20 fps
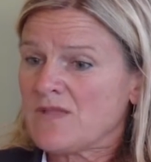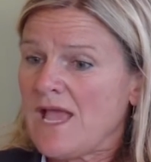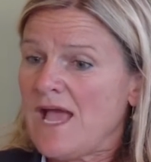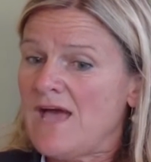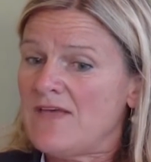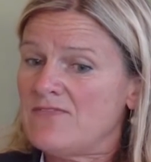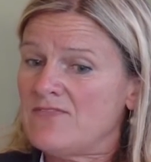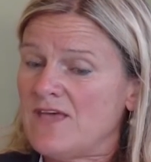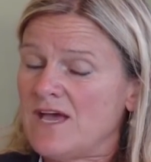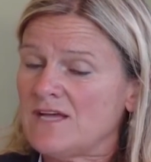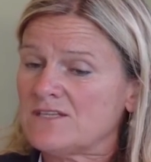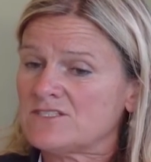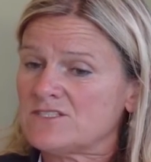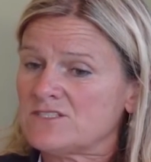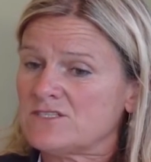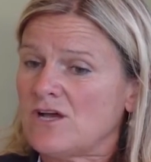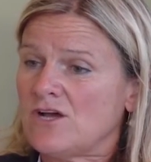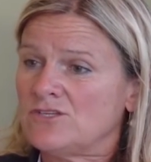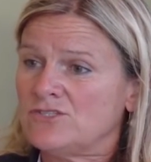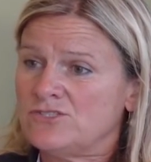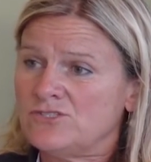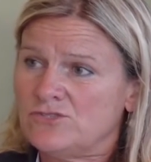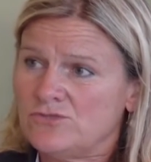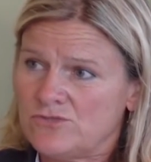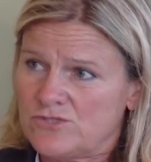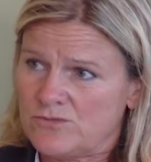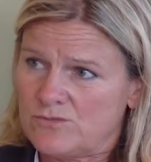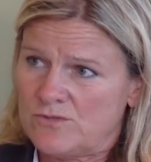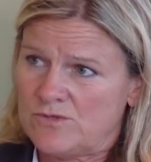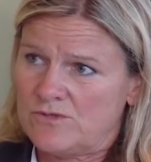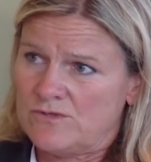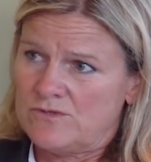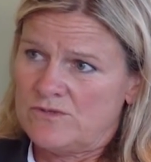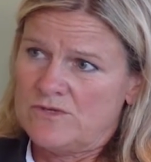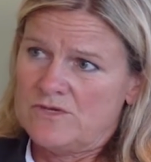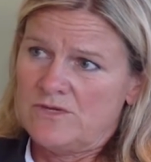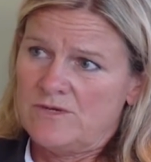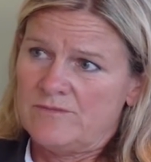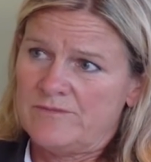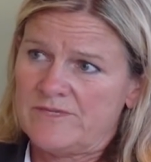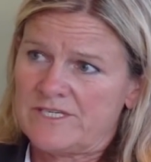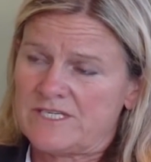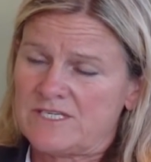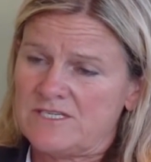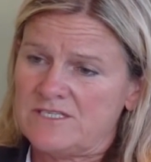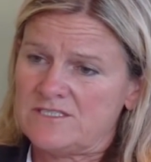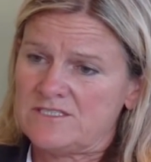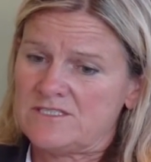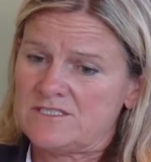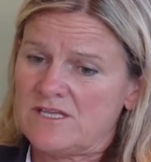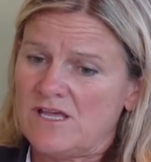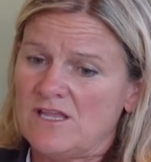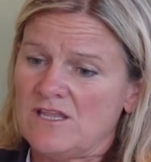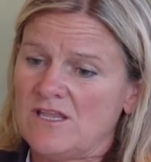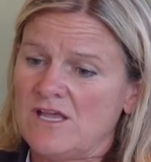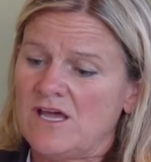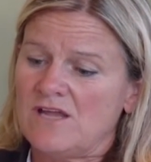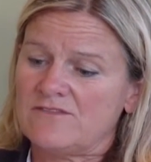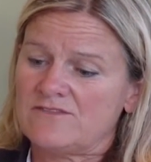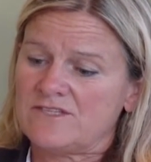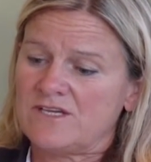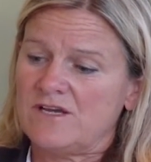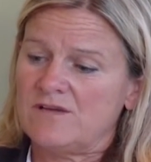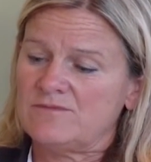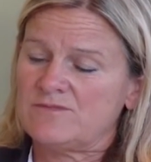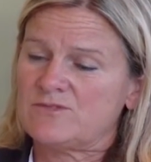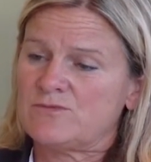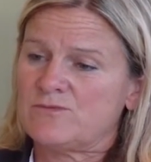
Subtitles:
Yeah. And that's unusual. Yeah. Because a lot of times